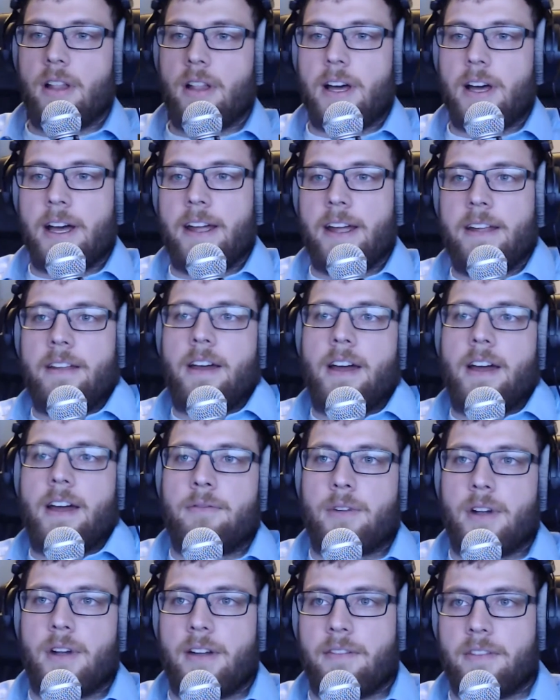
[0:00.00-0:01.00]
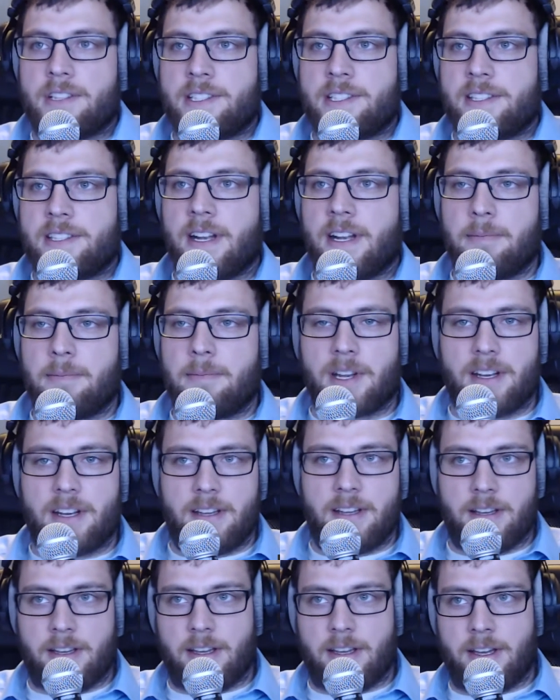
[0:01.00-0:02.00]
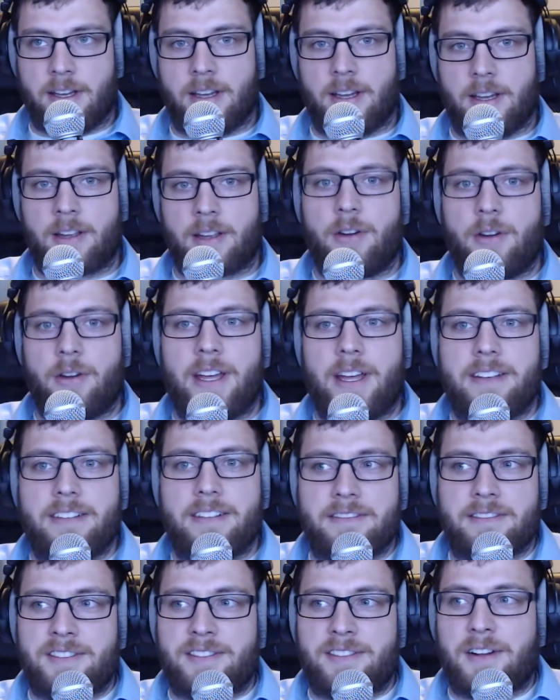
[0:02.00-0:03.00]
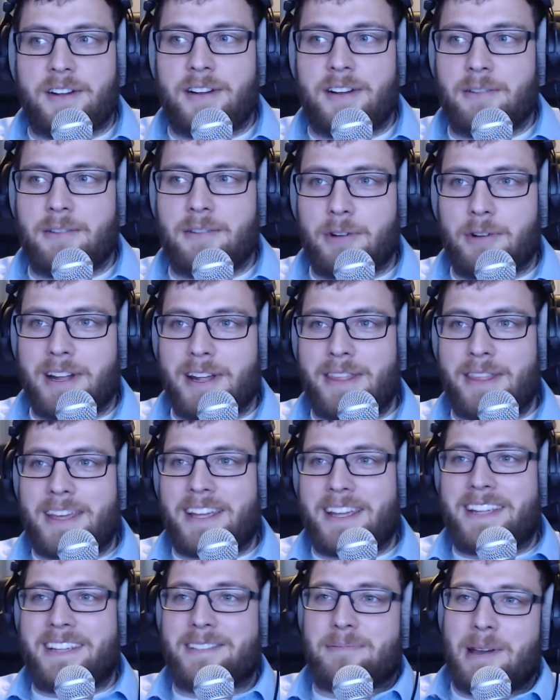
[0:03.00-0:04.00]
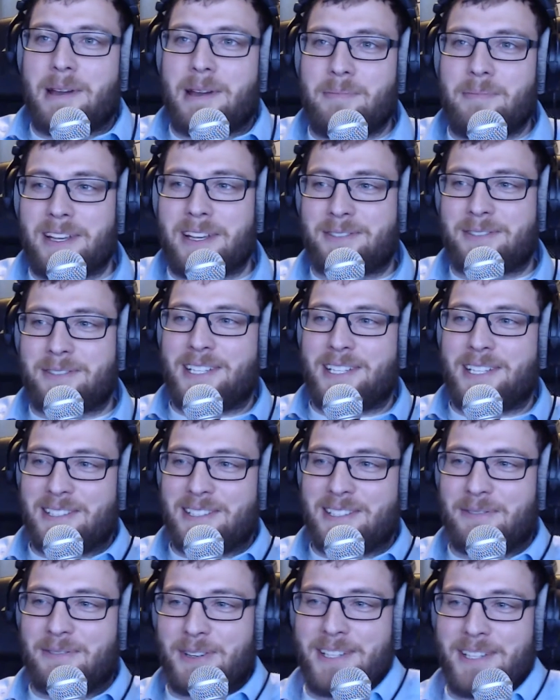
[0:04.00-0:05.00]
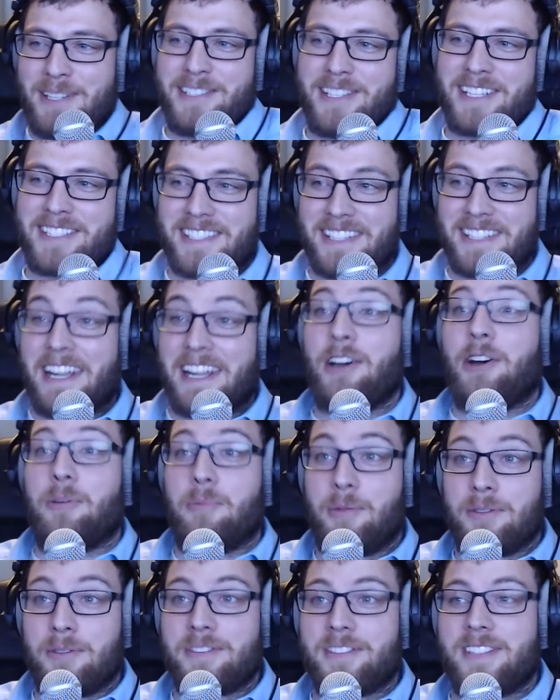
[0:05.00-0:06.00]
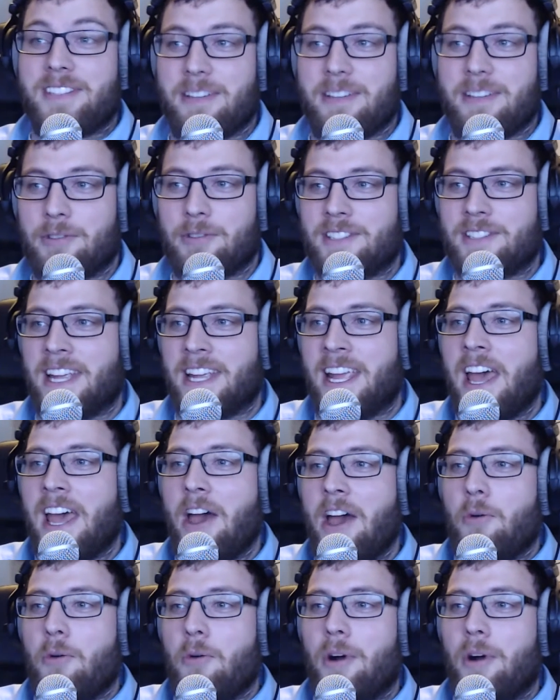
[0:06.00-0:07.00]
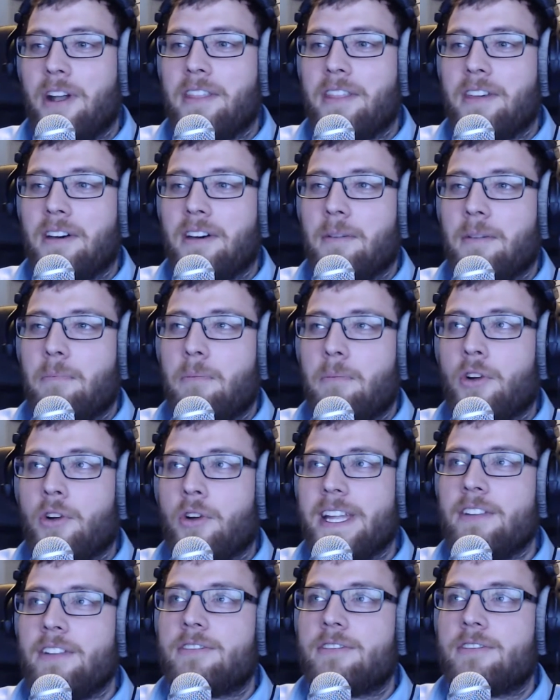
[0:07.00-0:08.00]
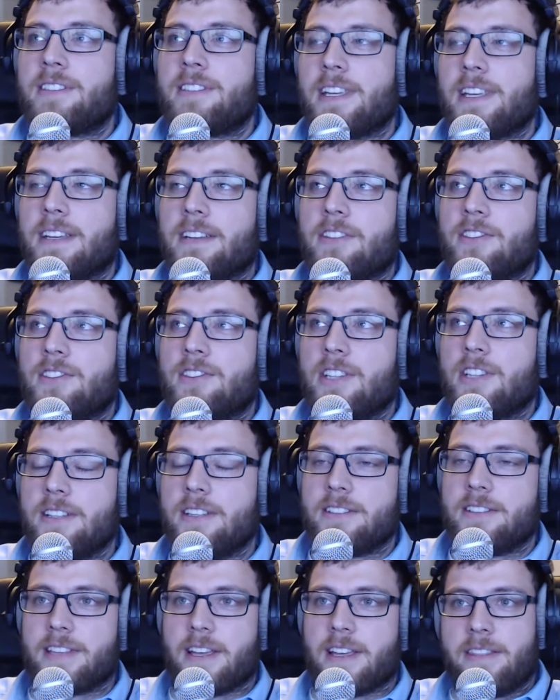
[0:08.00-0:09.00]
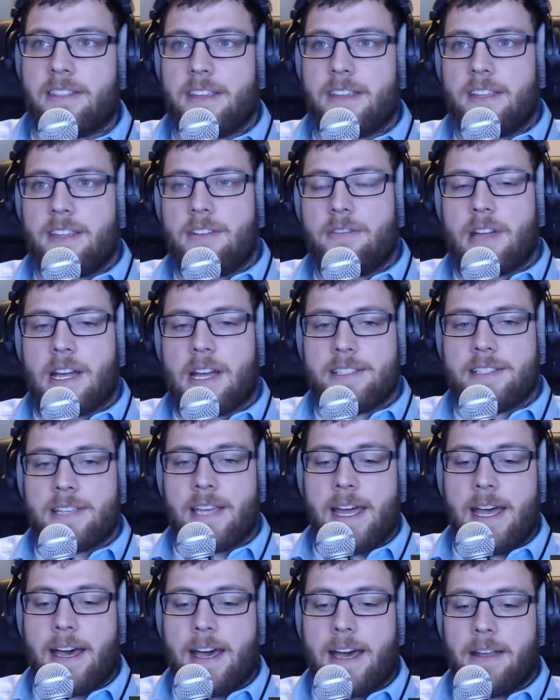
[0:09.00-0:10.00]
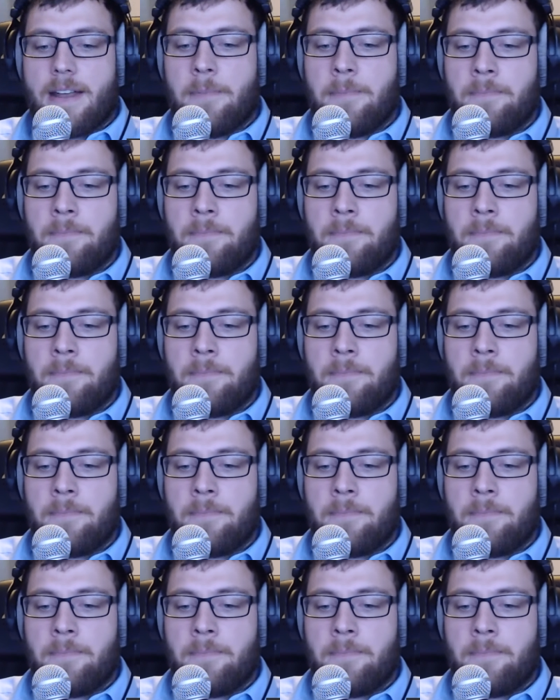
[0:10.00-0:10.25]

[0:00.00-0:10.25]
I've referenced it. I'm gonna go ahead and start on what I think is my best question for you, Justin. I hope we'll see. One of the more interesting exchanges I think you guys had